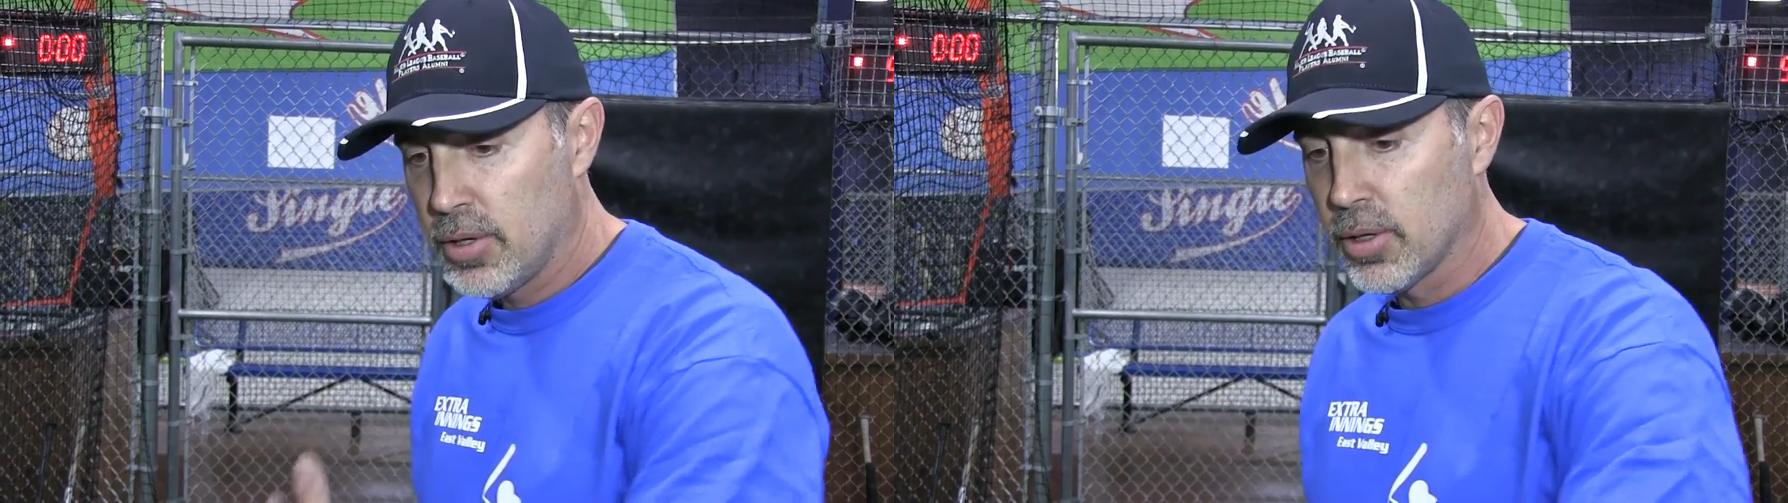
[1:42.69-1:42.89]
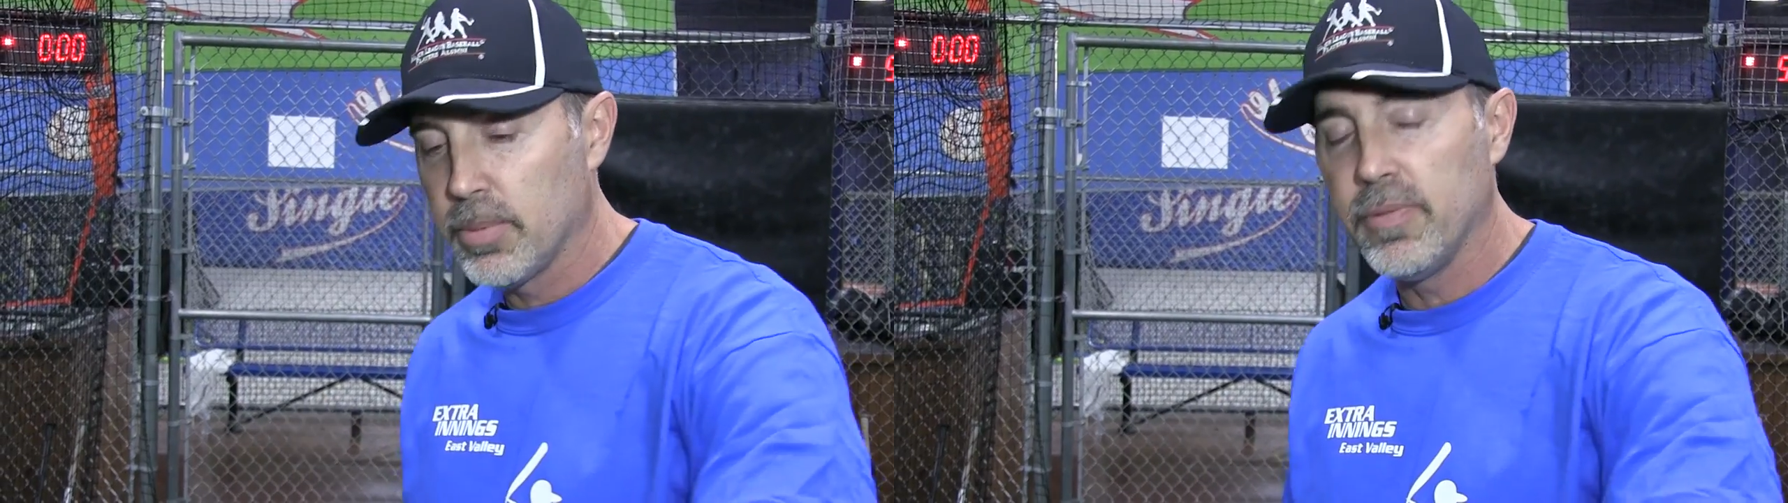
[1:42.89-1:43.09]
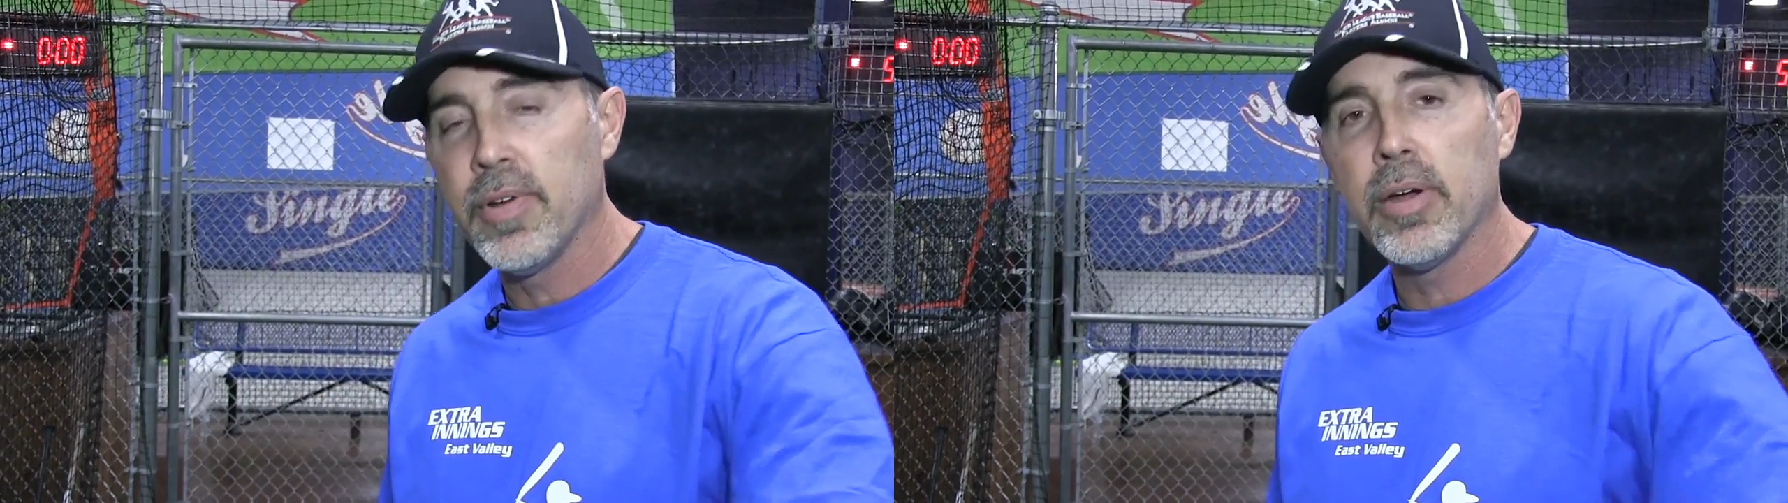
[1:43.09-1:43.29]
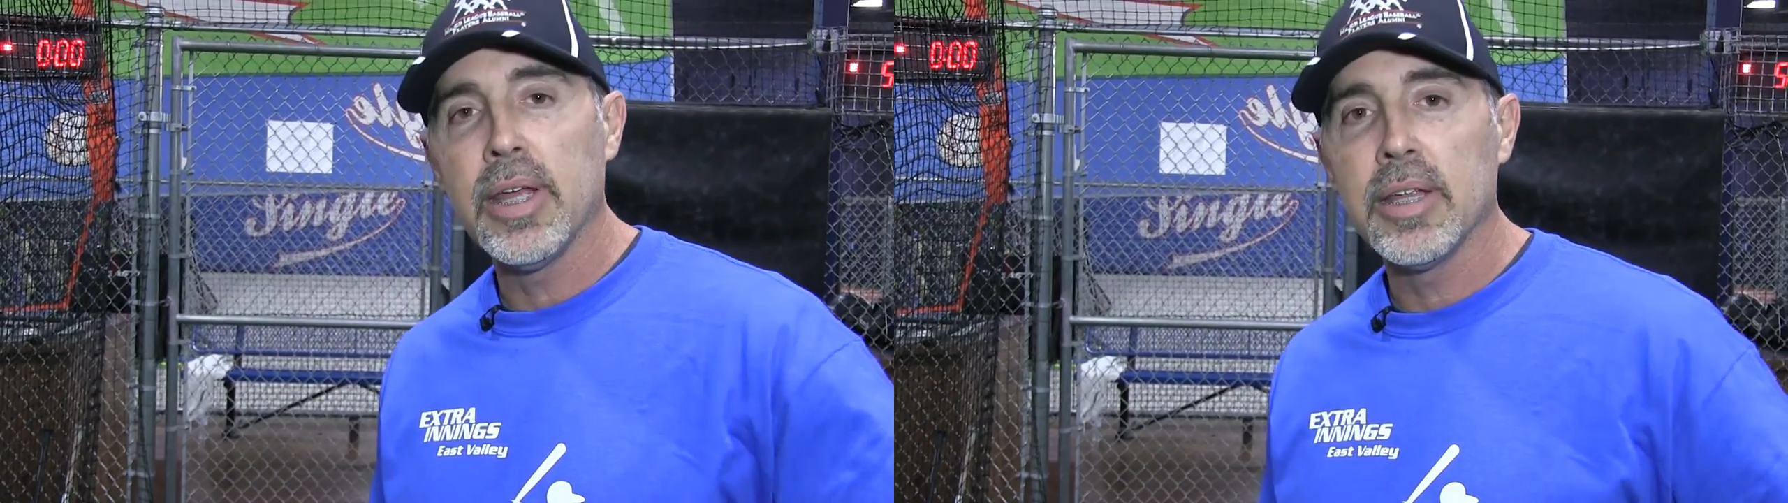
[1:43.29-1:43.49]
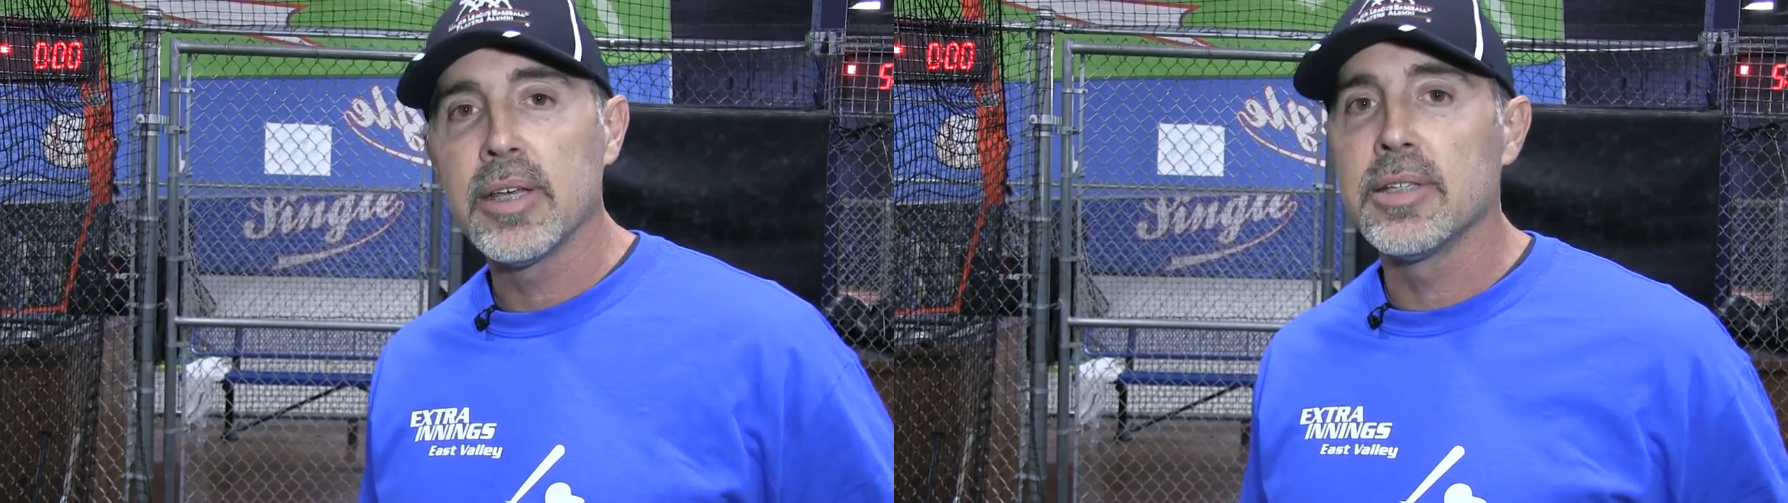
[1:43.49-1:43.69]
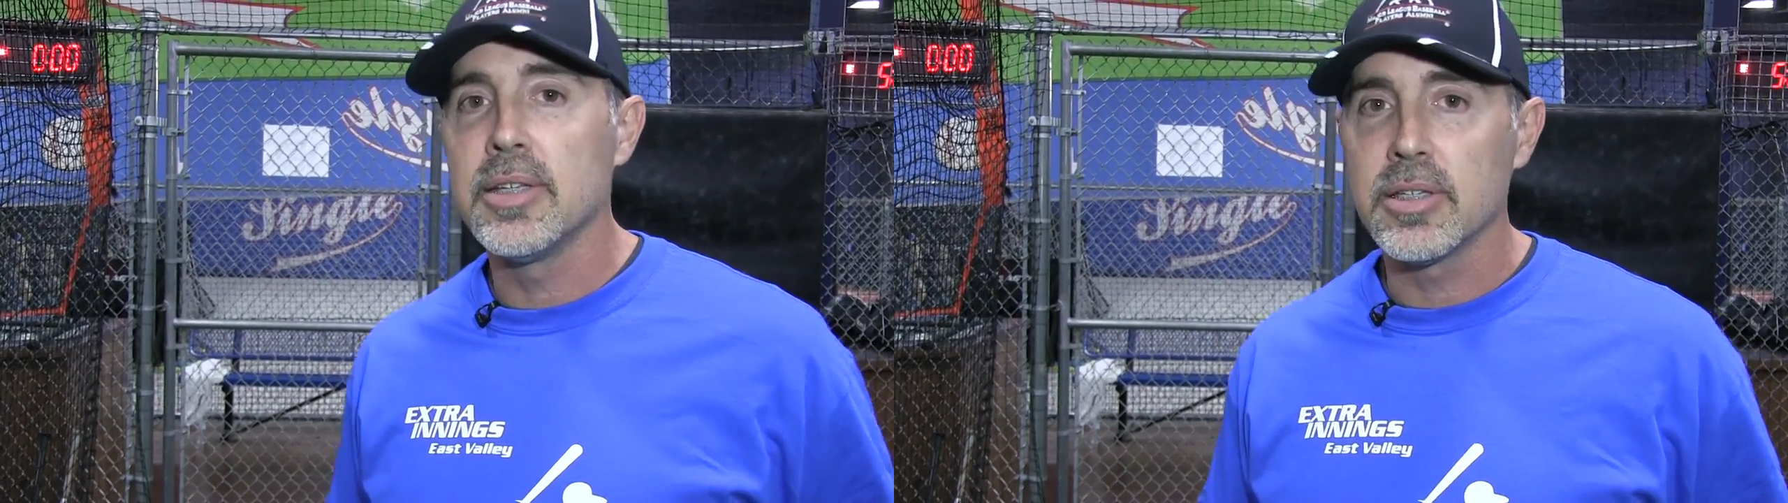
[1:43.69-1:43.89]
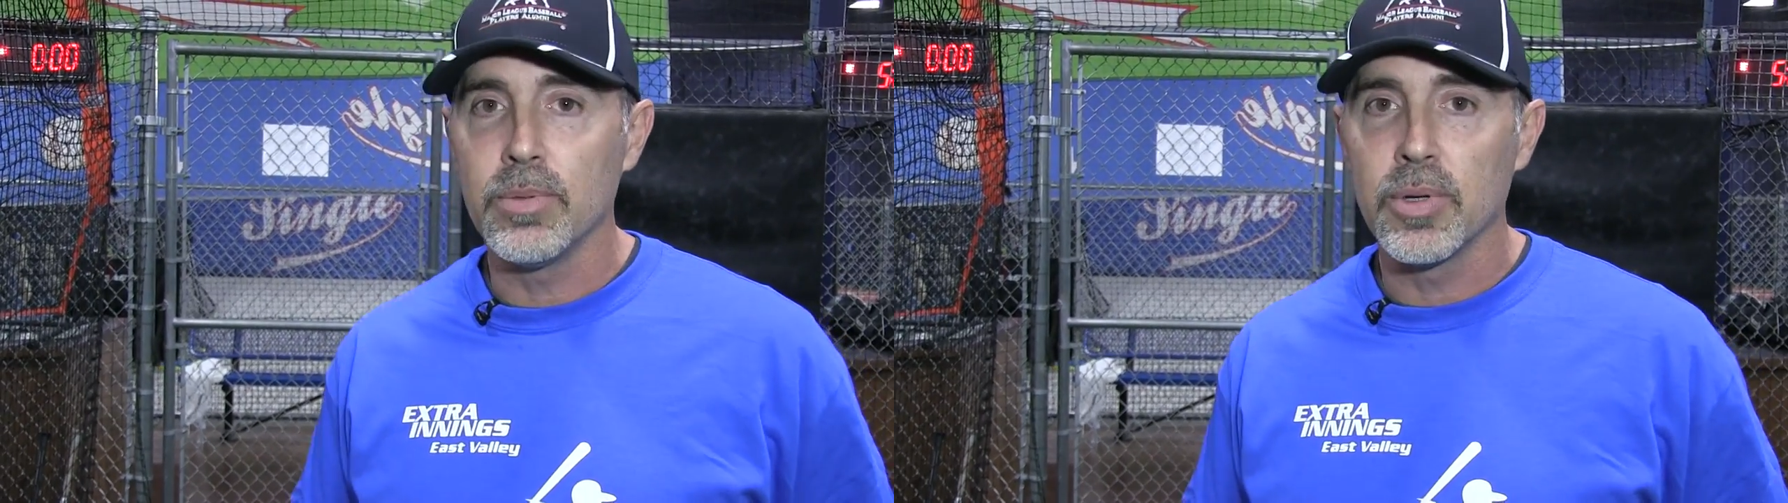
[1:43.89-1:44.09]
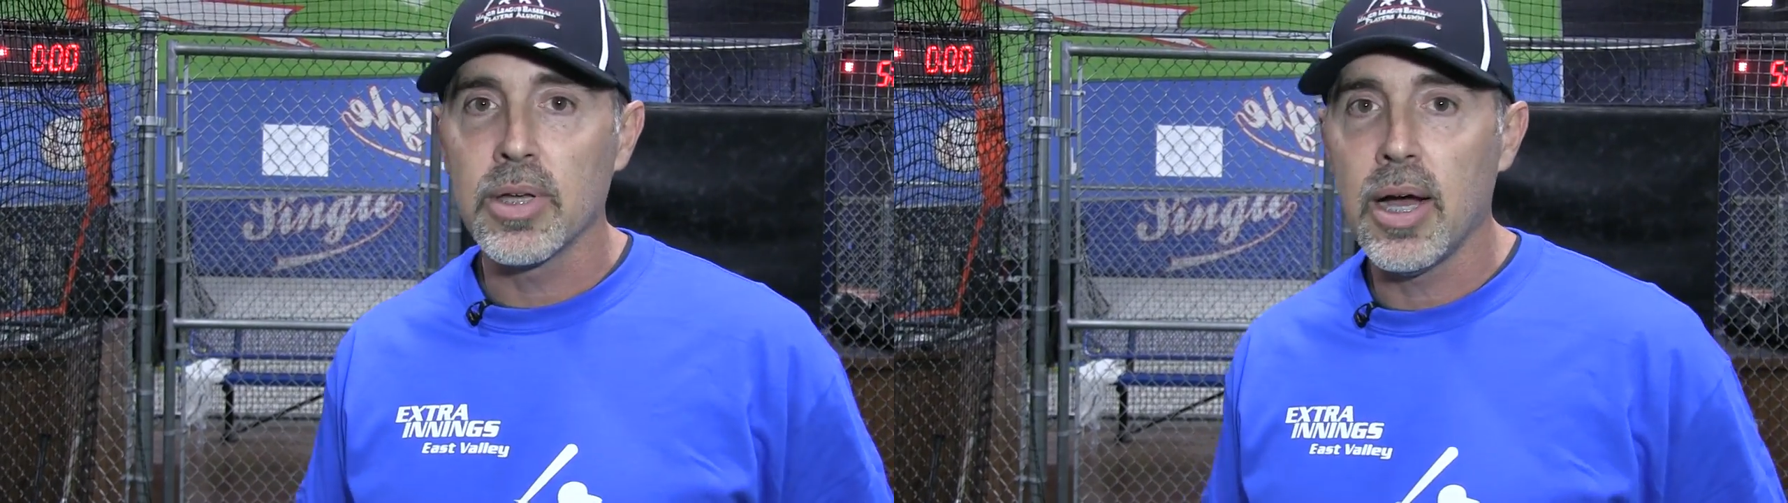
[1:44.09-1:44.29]
you're gonna be very
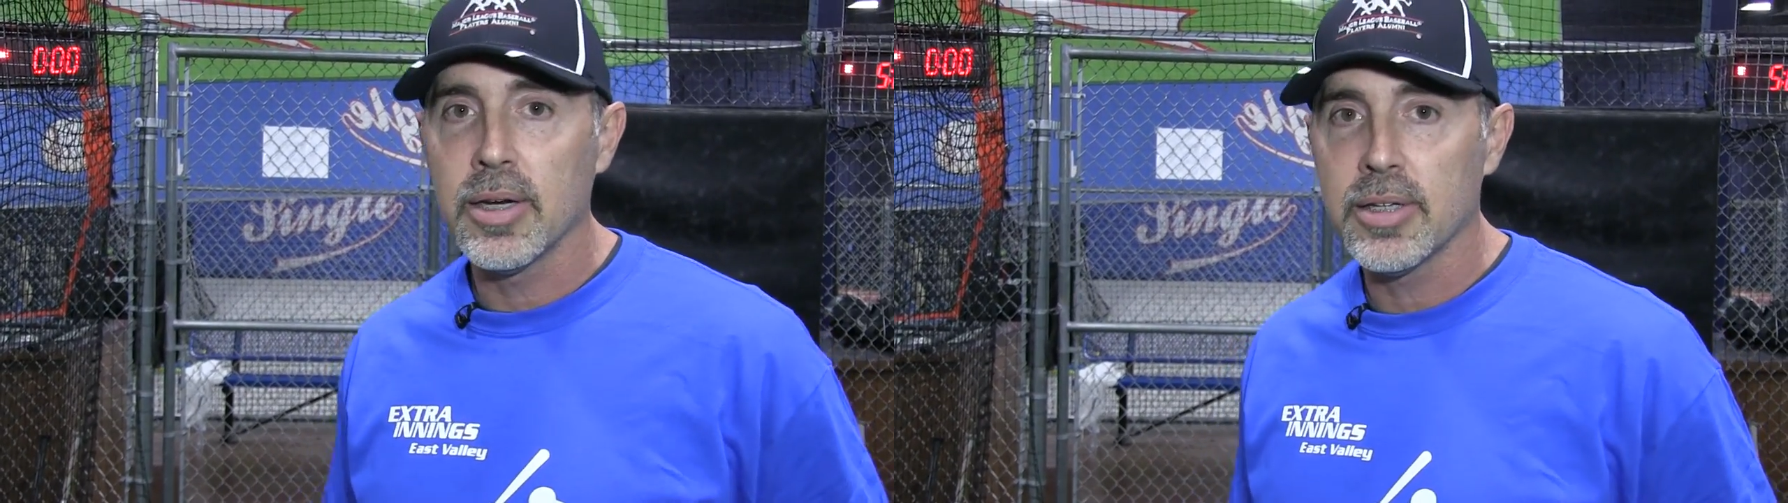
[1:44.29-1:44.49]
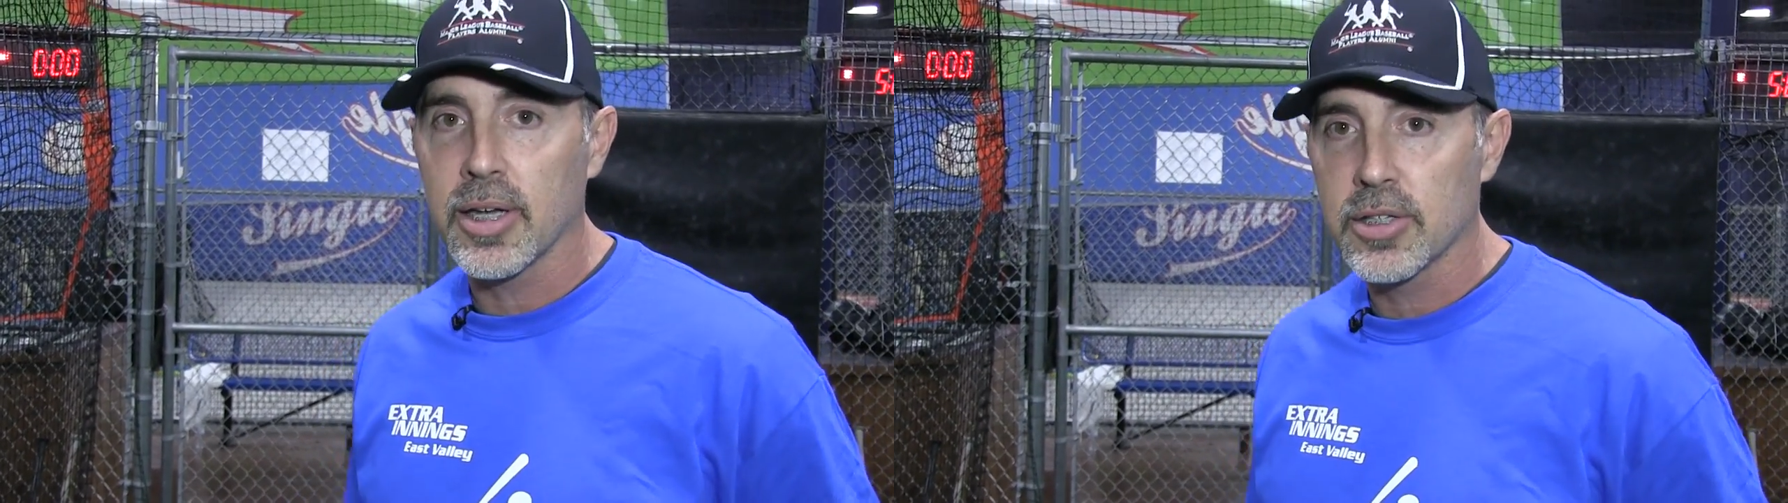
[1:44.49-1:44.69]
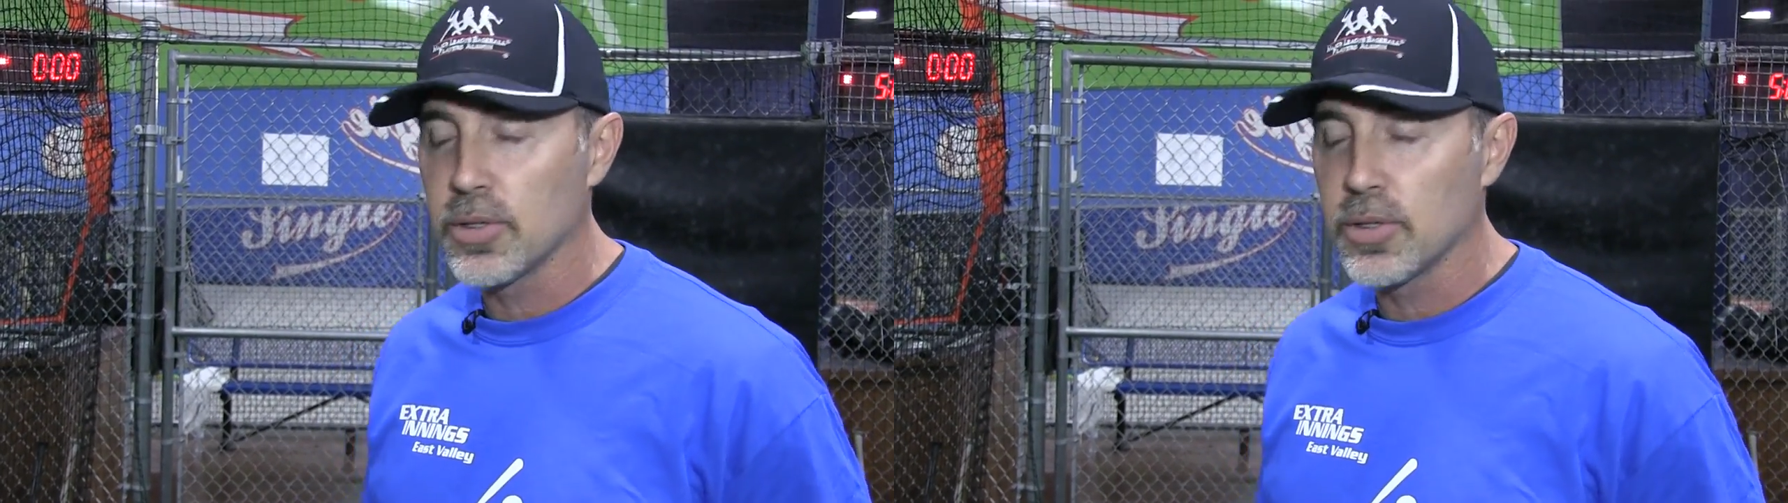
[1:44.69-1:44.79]
inconsistent with contact.